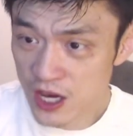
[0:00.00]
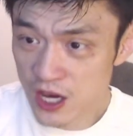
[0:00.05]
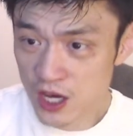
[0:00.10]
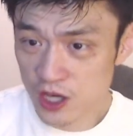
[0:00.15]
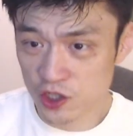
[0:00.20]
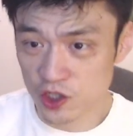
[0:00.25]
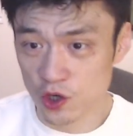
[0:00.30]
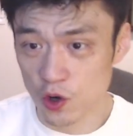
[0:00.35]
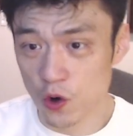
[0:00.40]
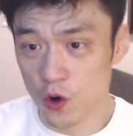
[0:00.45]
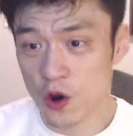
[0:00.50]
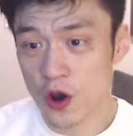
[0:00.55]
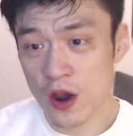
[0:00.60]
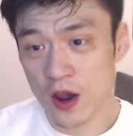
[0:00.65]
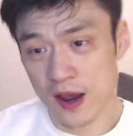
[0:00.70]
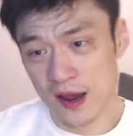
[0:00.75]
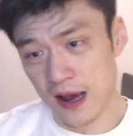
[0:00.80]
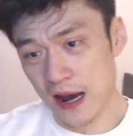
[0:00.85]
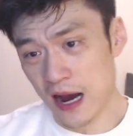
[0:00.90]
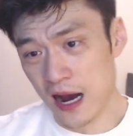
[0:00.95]
So
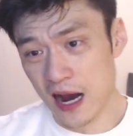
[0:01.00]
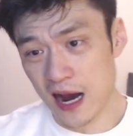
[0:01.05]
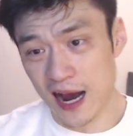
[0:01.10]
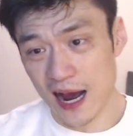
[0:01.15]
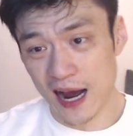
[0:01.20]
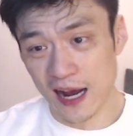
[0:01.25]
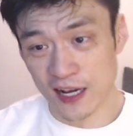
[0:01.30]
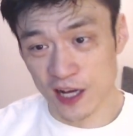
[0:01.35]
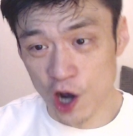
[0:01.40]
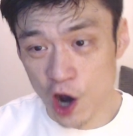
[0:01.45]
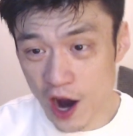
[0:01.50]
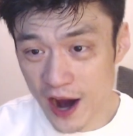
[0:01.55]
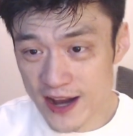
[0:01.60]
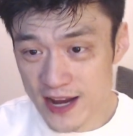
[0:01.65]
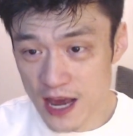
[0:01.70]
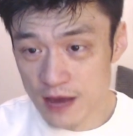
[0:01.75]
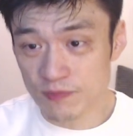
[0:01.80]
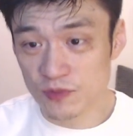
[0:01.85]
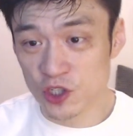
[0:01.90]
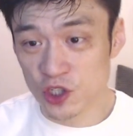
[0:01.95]
a guy
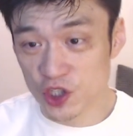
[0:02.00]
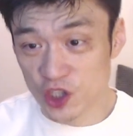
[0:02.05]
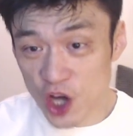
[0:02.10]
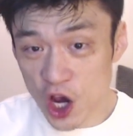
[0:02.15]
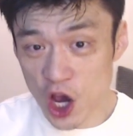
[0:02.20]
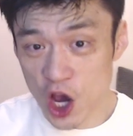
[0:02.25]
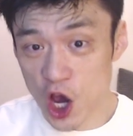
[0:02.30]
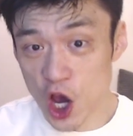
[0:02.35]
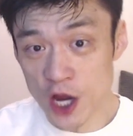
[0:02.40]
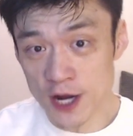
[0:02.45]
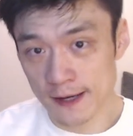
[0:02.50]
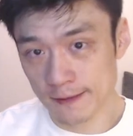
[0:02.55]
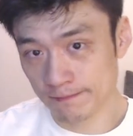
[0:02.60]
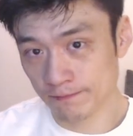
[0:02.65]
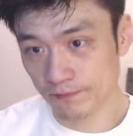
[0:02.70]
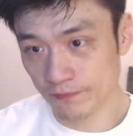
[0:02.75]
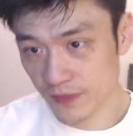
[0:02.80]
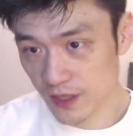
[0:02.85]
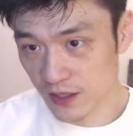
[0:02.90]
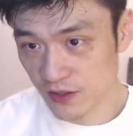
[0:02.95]
named Sir
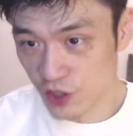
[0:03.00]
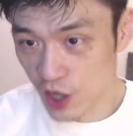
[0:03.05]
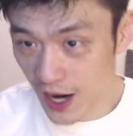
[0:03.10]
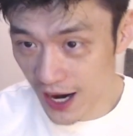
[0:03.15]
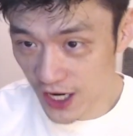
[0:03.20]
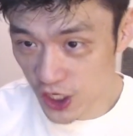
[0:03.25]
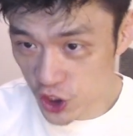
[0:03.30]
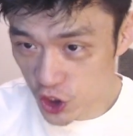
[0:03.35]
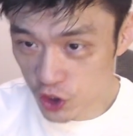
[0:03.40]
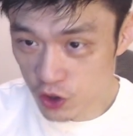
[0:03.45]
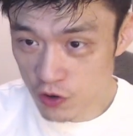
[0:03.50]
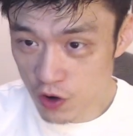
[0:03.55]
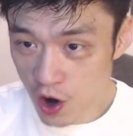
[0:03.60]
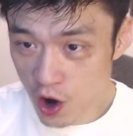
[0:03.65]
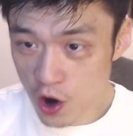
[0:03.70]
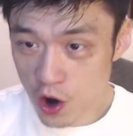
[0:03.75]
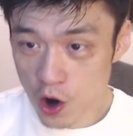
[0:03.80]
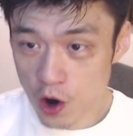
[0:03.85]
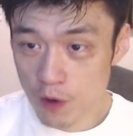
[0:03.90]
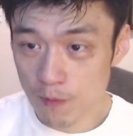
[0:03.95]
Nigel
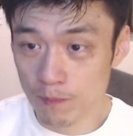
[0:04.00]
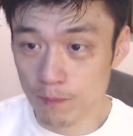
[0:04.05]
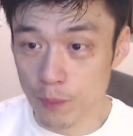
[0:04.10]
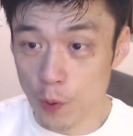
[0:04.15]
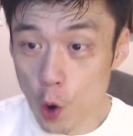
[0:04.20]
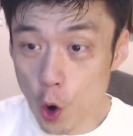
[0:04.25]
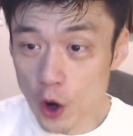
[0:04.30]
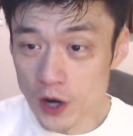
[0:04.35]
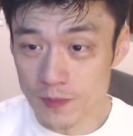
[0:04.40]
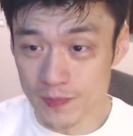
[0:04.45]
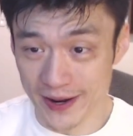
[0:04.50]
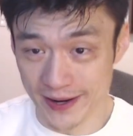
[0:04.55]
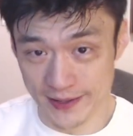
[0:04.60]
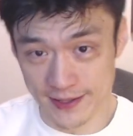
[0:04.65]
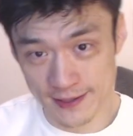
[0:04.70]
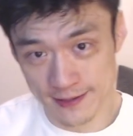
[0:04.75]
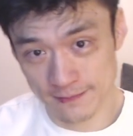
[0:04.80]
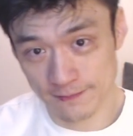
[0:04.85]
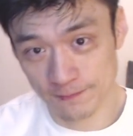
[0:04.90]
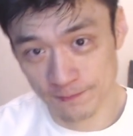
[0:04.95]
Boardman.